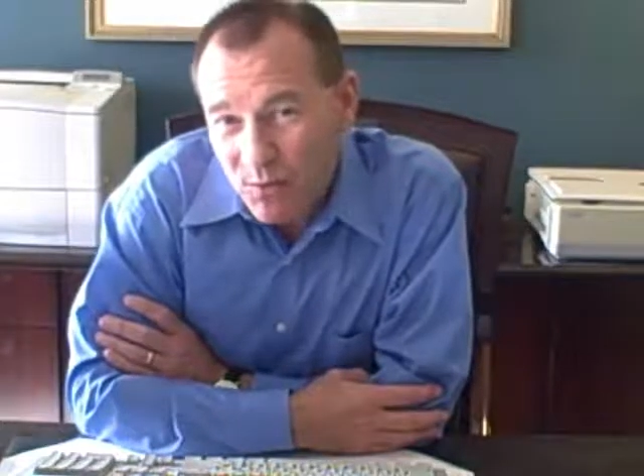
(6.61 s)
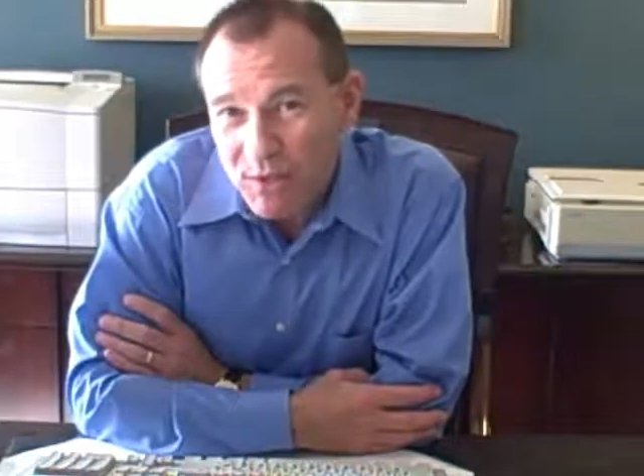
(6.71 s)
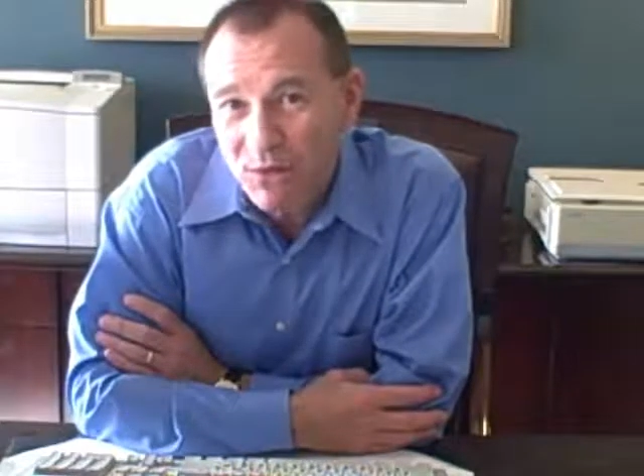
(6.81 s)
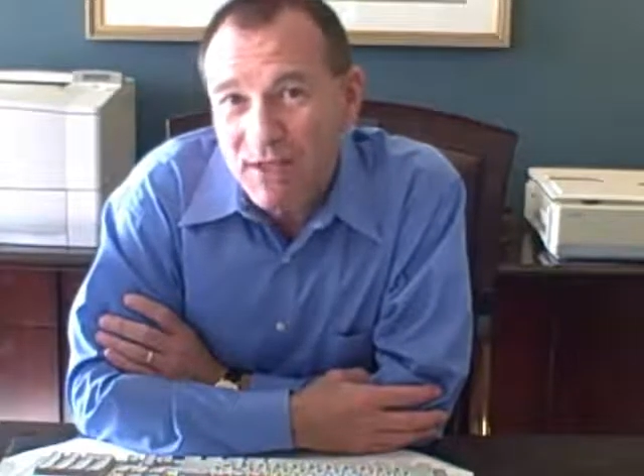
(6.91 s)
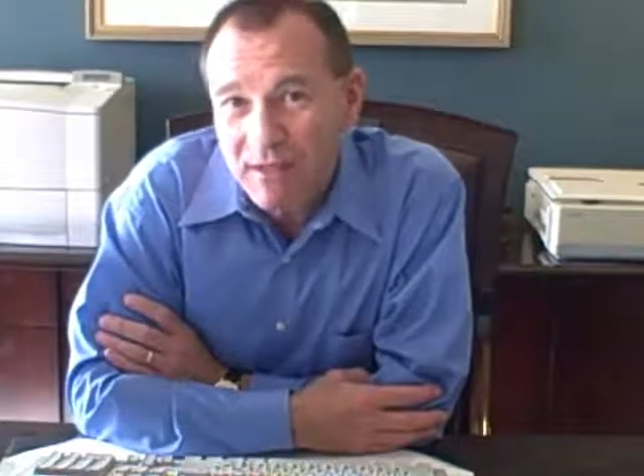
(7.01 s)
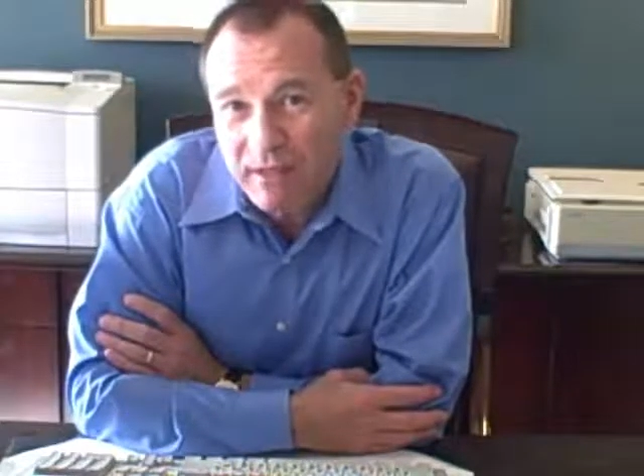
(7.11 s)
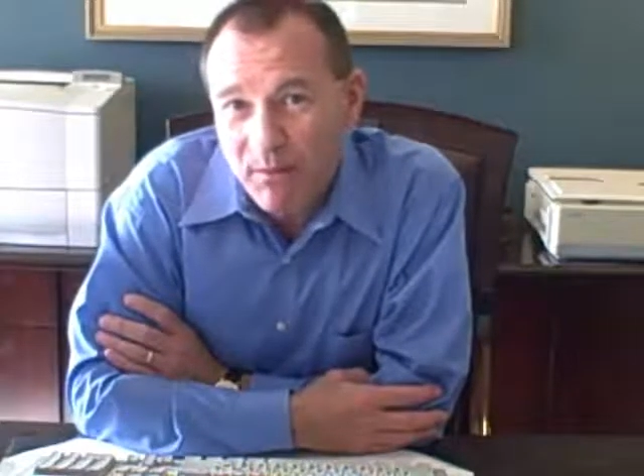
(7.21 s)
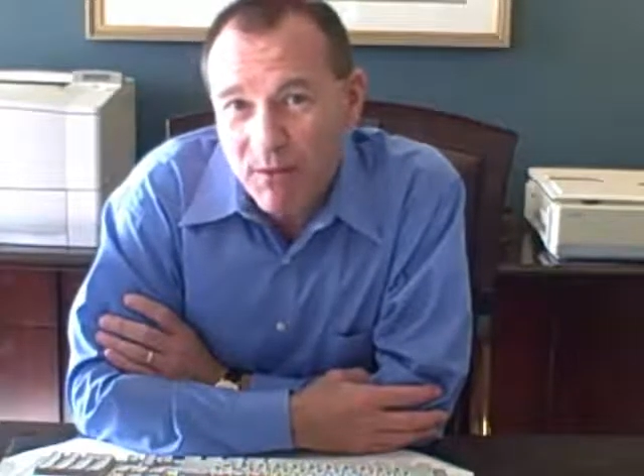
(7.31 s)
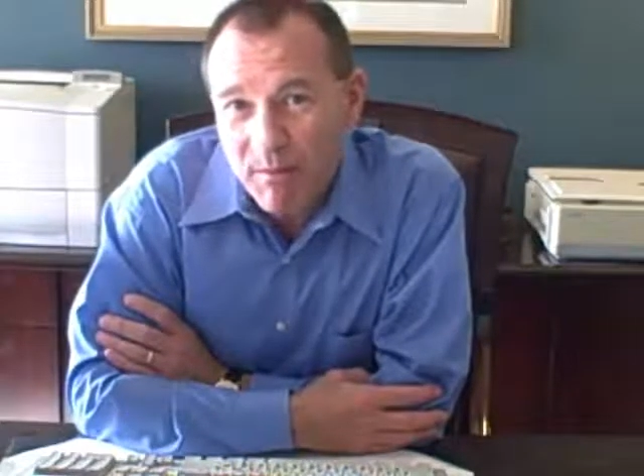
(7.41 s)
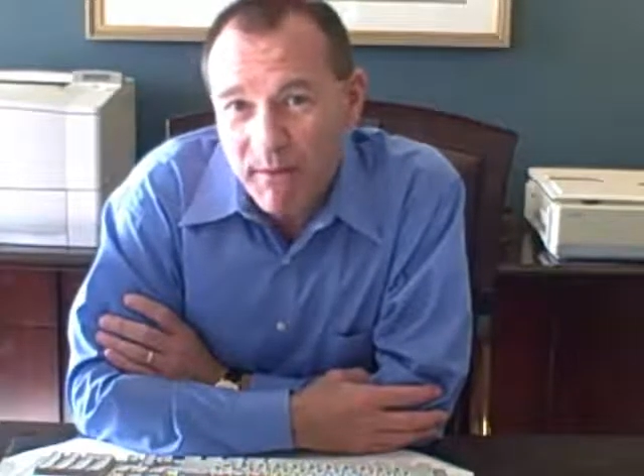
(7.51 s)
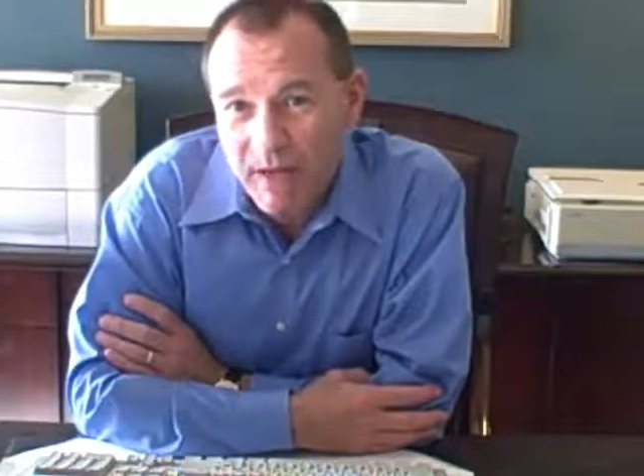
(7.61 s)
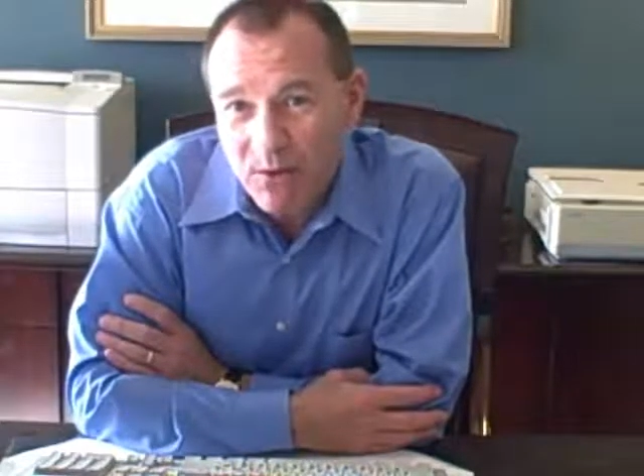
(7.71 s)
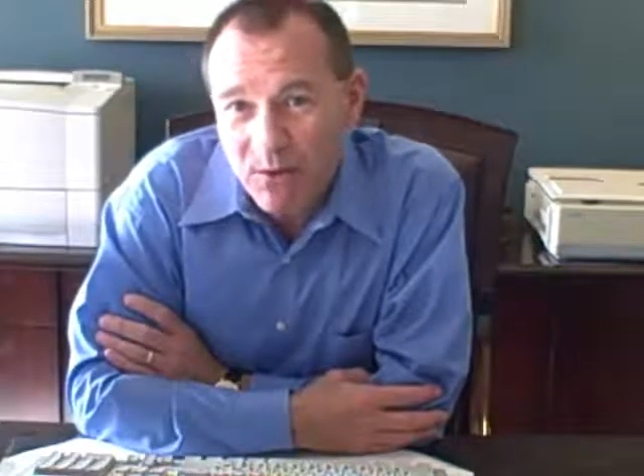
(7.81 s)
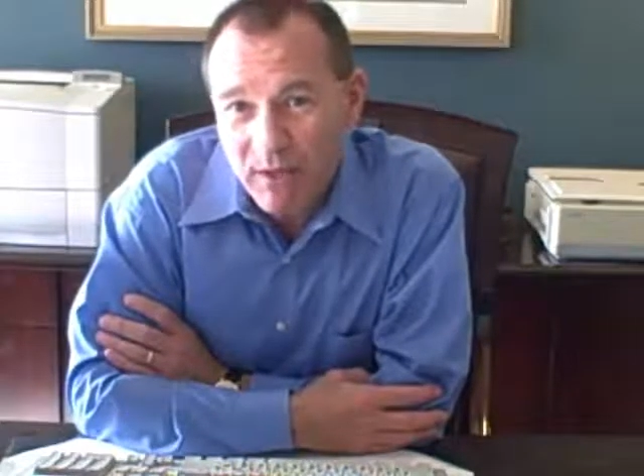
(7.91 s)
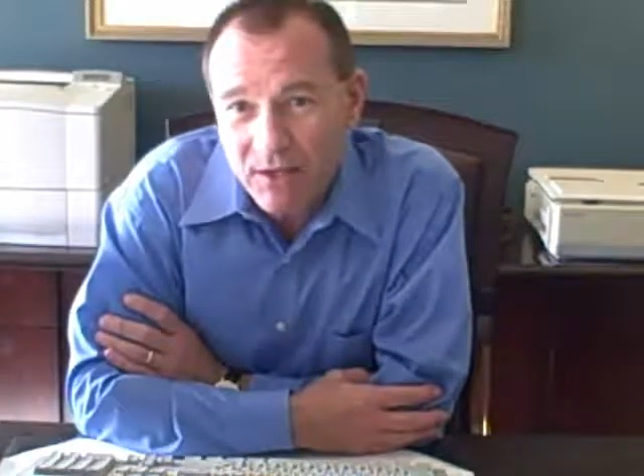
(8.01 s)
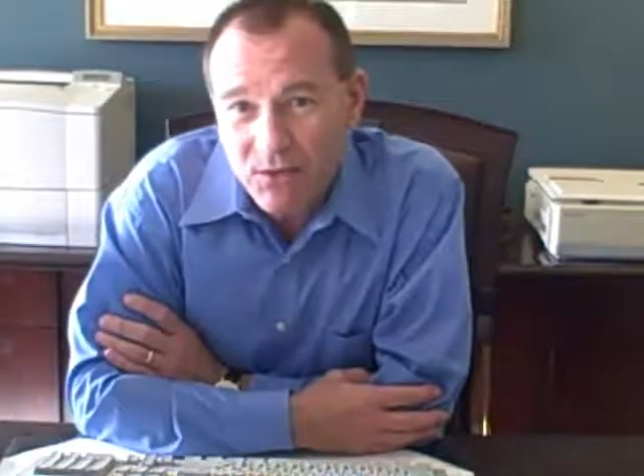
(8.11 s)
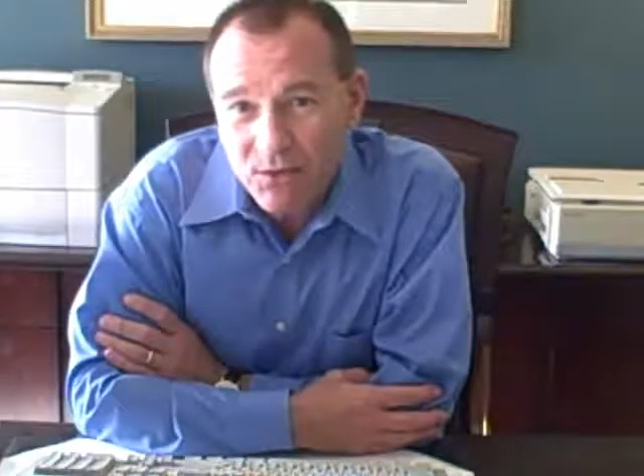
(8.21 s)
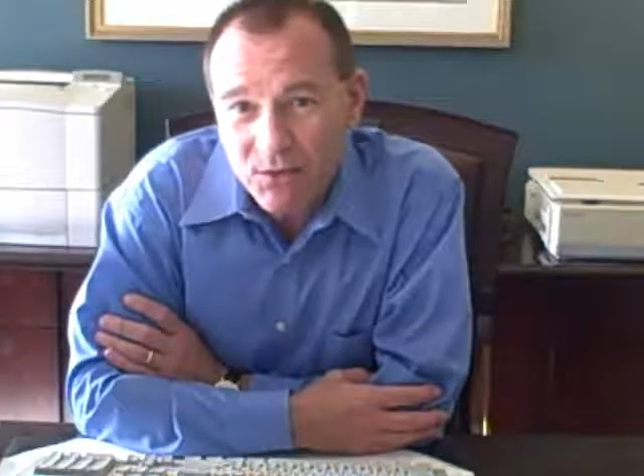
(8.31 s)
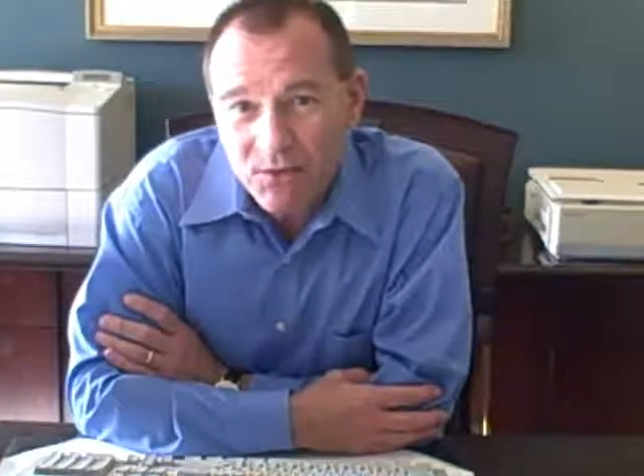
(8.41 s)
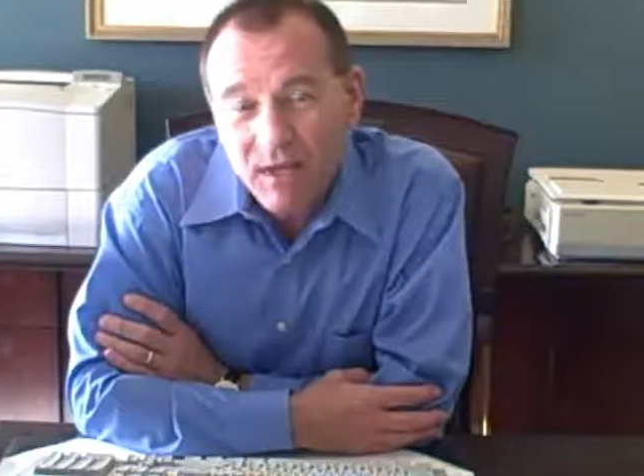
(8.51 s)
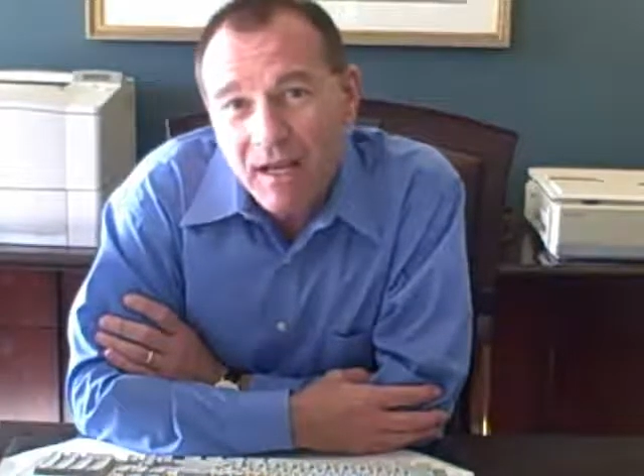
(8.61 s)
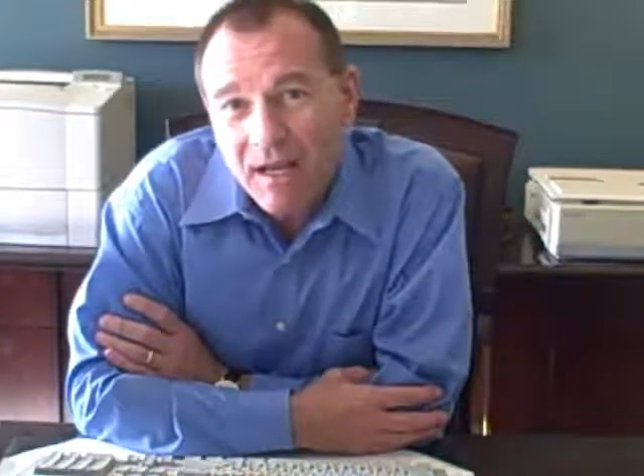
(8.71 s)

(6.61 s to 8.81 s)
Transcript: when you're dealing with medical issues.